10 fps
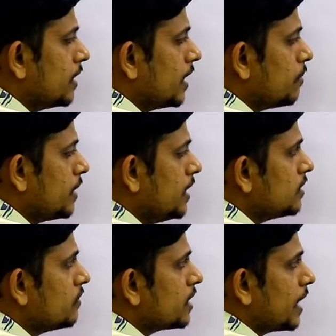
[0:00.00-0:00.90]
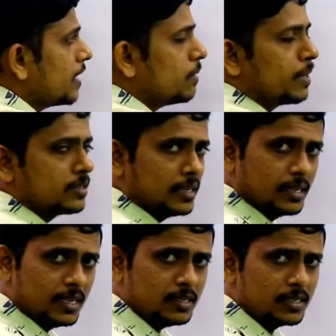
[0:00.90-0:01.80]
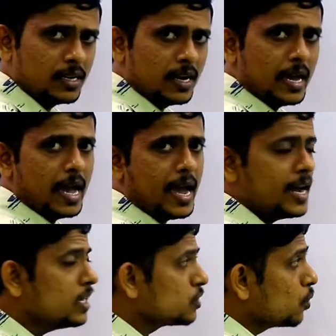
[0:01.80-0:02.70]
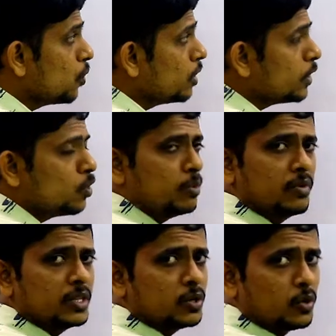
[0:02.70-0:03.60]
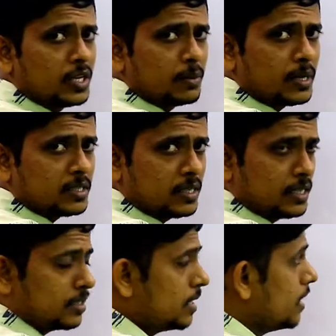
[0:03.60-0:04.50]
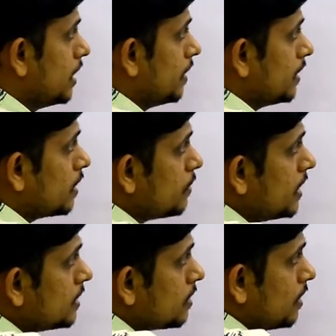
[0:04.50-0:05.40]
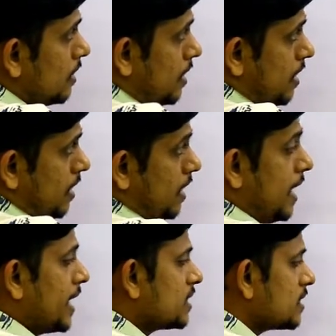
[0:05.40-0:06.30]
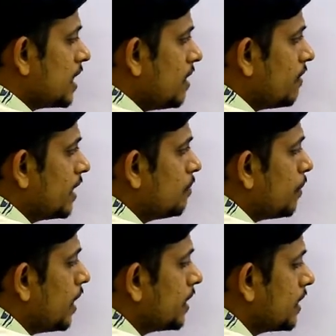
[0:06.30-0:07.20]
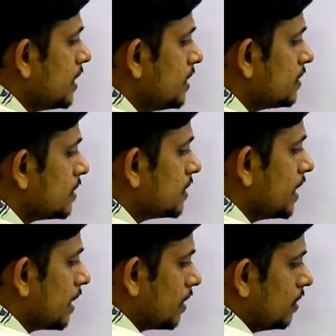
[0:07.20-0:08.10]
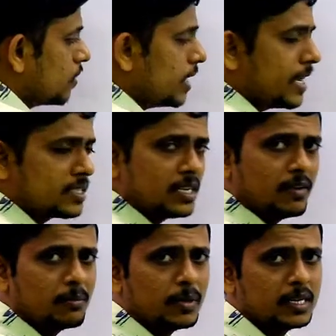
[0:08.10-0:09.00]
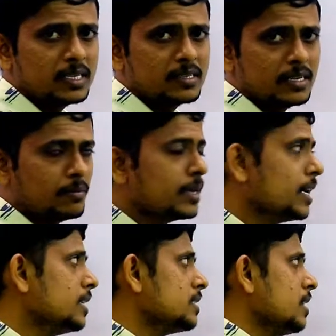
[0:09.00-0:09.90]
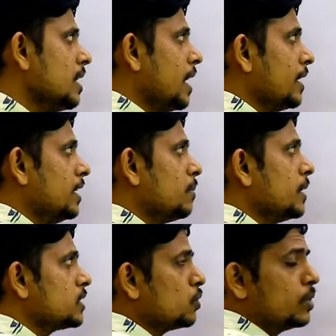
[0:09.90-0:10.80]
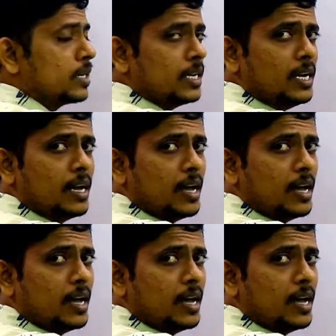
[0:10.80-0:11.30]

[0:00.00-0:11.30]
that means with 100%, and sold to B with 20%, that means extra 1 part is there. Okay, extra 1 part is there because 100 plus 20